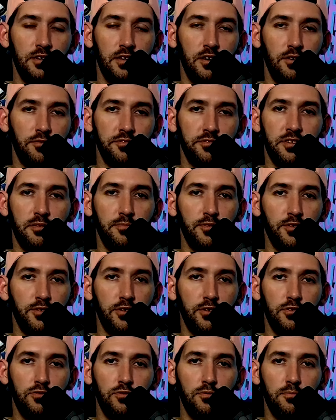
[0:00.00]
you know,
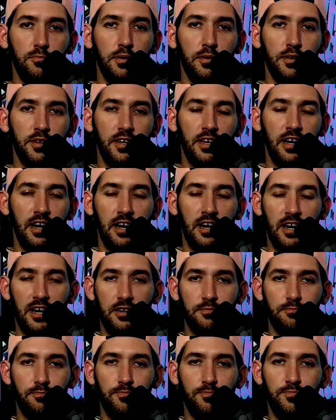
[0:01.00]
SimuCube,
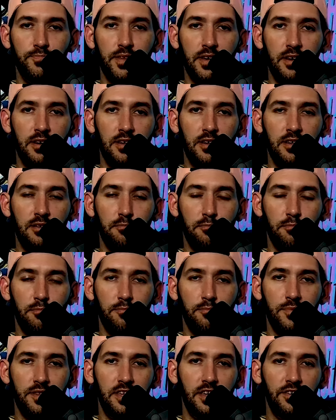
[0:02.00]
and
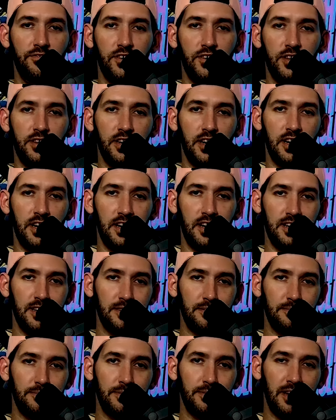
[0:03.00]
even
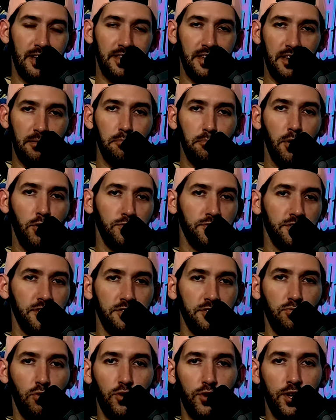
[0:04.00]
I think
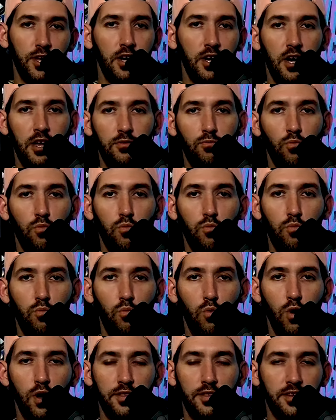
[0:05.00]
Moza's working on
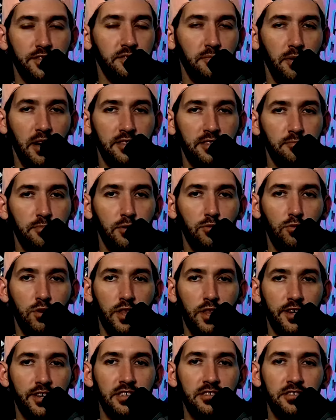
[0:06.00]
one that's about to be
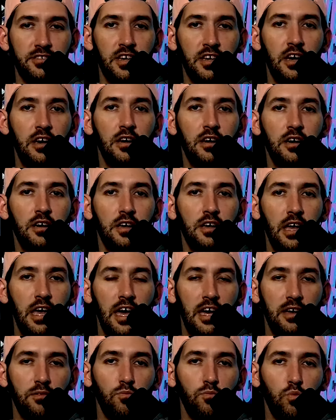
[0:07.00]
released.
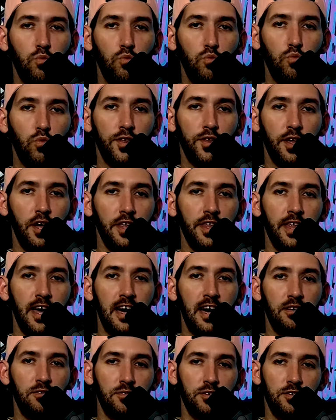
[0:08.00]
And with all
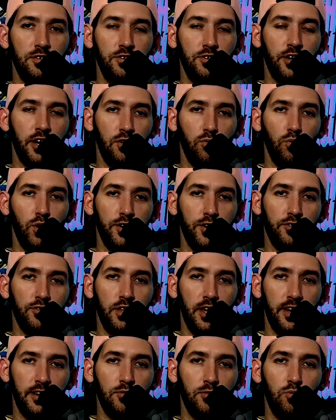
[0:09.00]
that, you got to wonder,
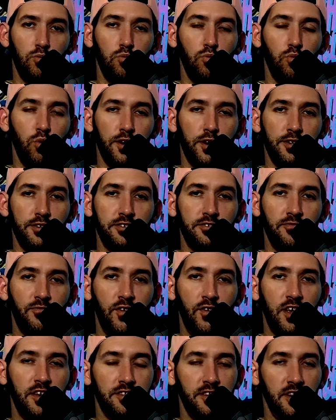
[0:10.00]
like, what is
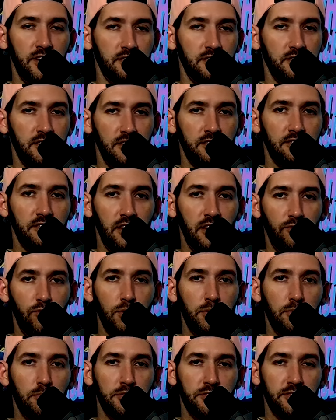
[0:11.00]
Fanatec's next step
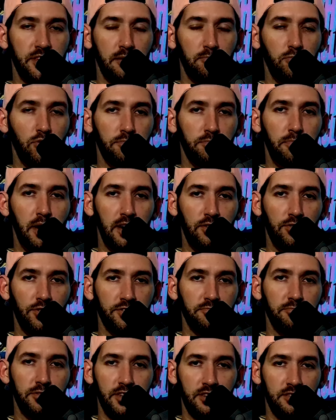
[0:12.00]
with
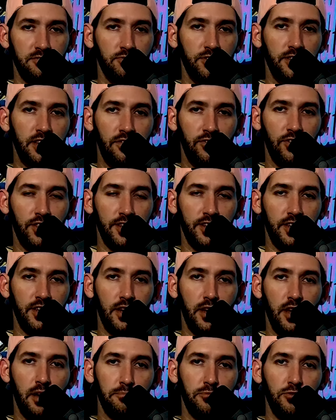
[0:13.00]
pedals? Because we definitely need
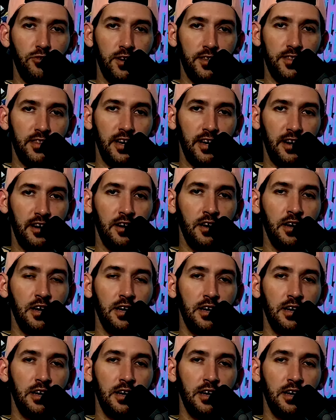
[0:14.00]
an upgrade there.